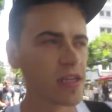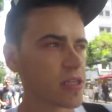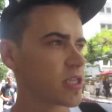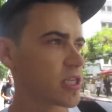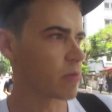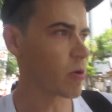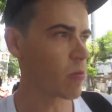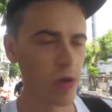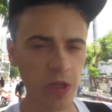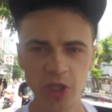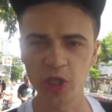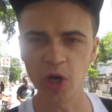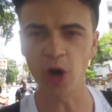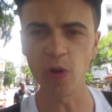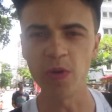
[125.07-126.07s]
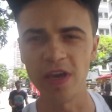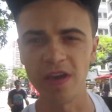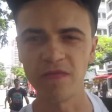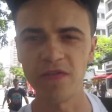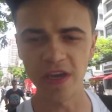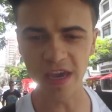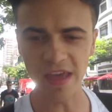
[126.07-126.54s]
Someone once told me
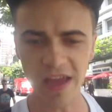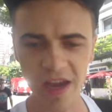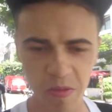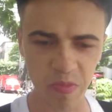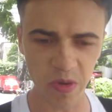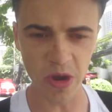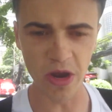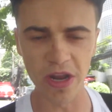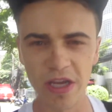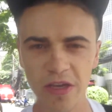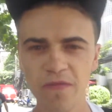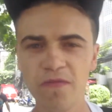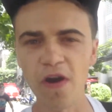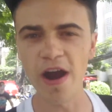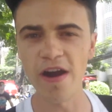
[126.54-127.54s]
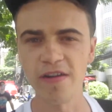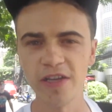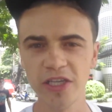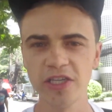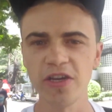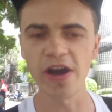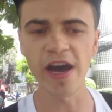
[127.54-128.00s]
if you get like a burning fire
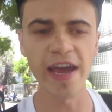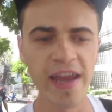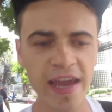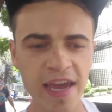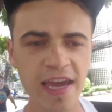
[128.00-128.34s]
inside,